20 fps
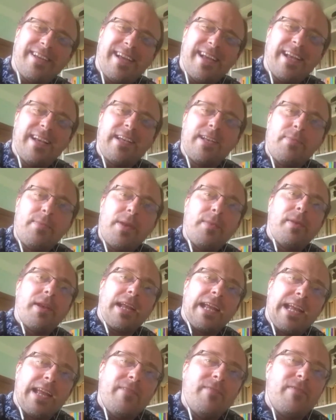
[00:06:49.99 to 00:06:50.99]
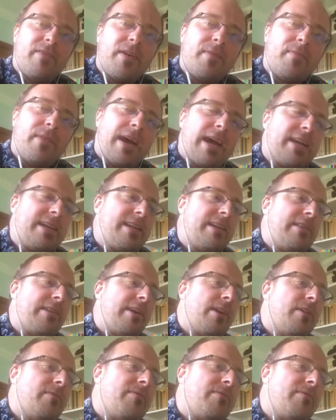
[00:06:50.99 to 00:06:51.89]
and to be able to give them that is a